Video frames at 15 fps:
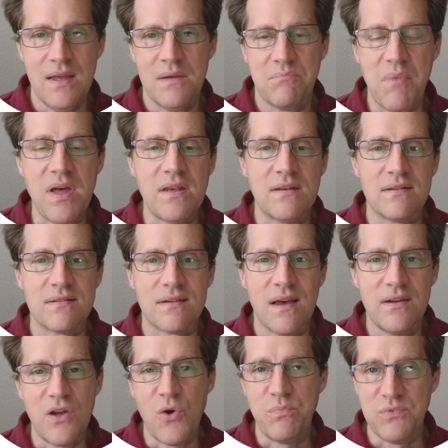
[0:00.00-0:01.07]
But
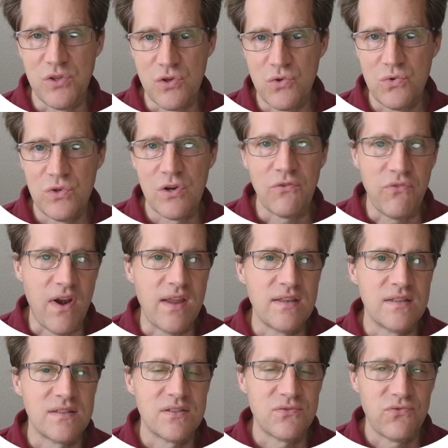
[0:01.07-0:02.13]
I hope you, your
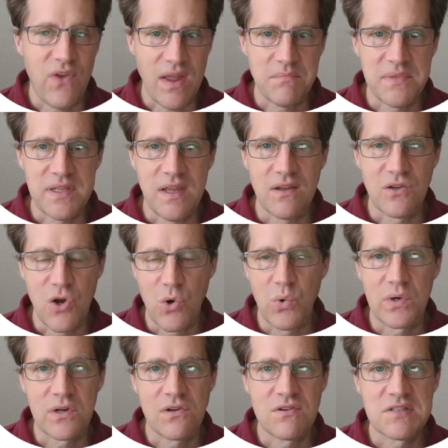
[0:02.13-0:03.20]
friends, family, and
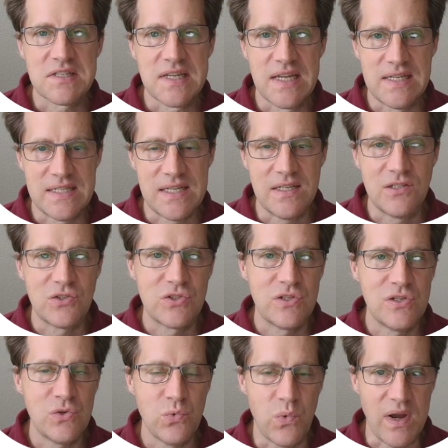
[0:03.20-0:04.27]
coworkers continue to
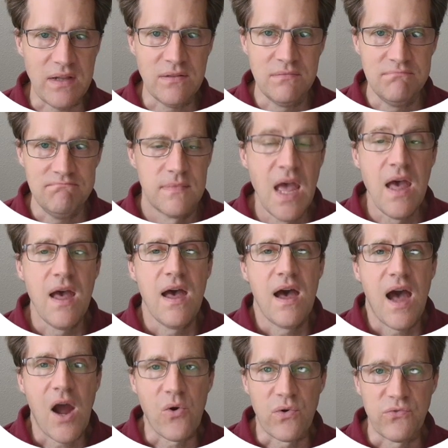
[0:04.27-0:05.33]
do well.
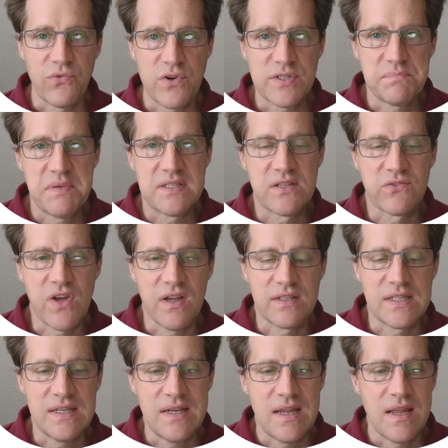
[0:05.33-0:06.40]
Our first piece of
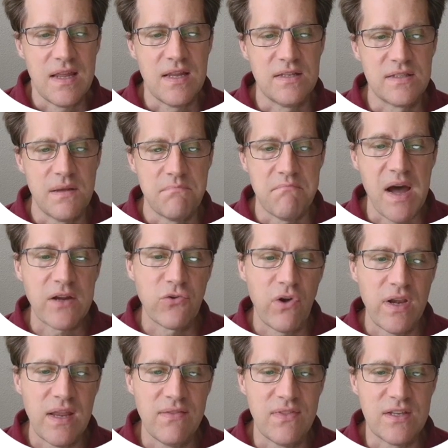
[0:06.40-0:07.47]
content is
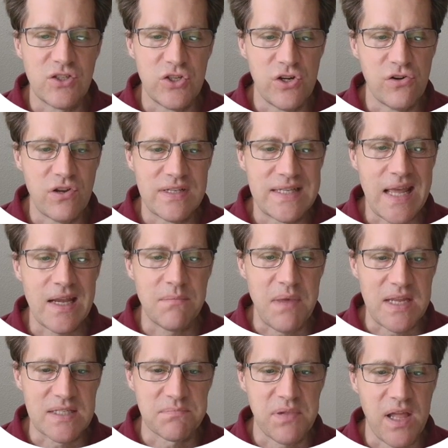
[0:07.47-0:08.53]
migrating the Jira
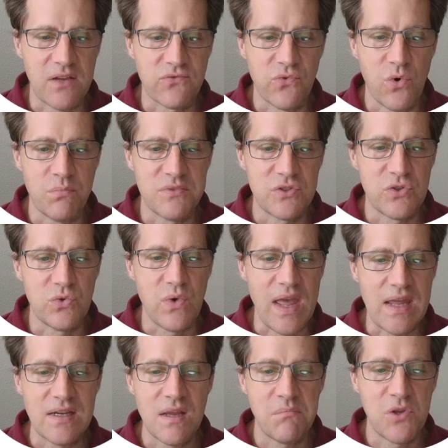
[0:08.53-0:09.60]
database platform to
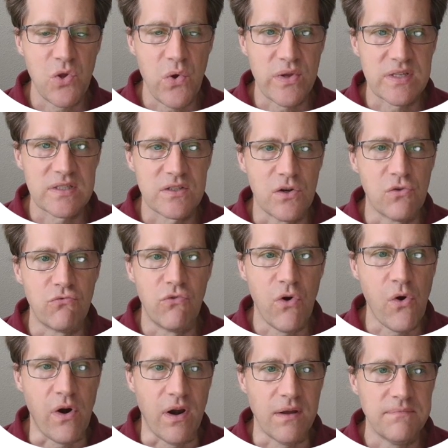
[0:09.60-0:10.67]
AWS
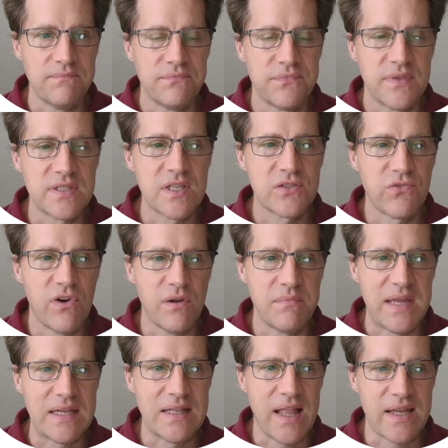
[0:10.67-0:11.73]
Aurora. This is from
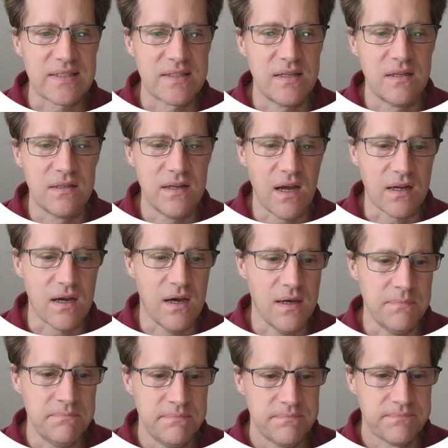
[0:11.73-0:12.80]
Atlassian.com.